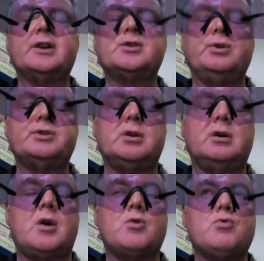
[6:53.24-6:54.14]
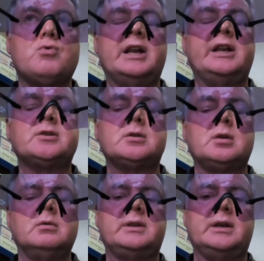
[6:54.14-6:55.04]
It's also a really
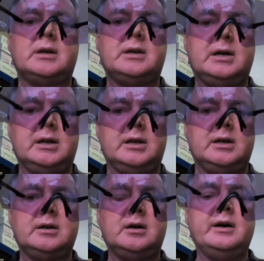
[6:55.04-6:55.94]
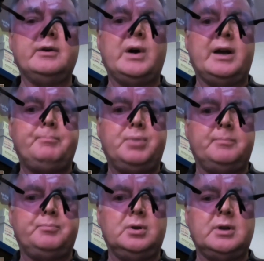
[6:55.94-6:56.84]
soothing color. I wear
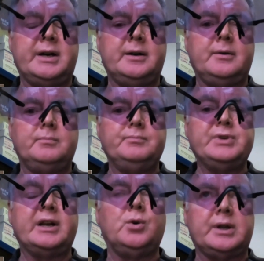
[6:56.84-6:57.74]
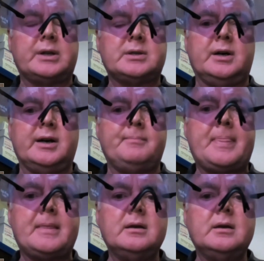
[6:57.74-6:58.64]
purple nearly all the time
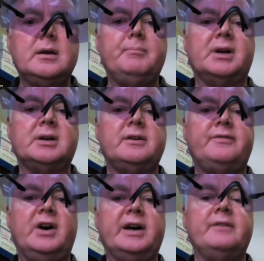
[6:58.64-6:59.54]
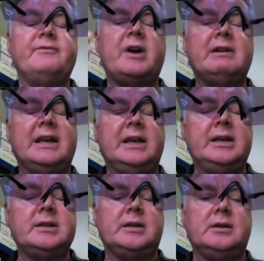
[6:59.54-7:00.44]
because I find it very
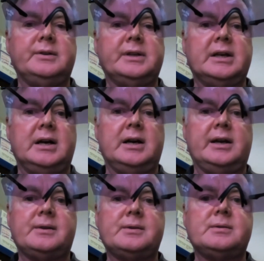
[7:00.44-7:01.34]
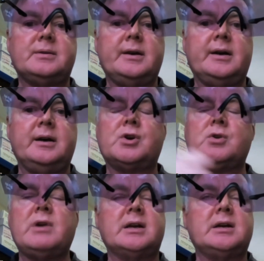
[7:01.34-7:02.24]
easy on the eyes.
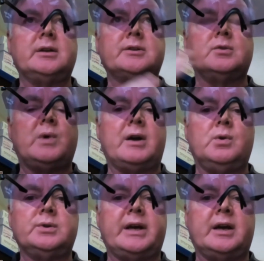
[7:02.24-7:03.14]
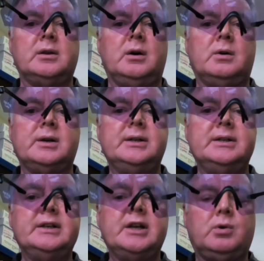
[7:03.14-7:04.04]
Great color to wear all day long.
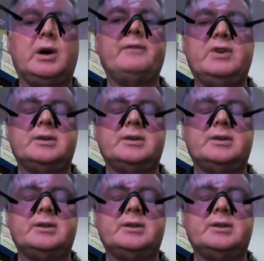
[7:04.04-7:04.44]
Quite a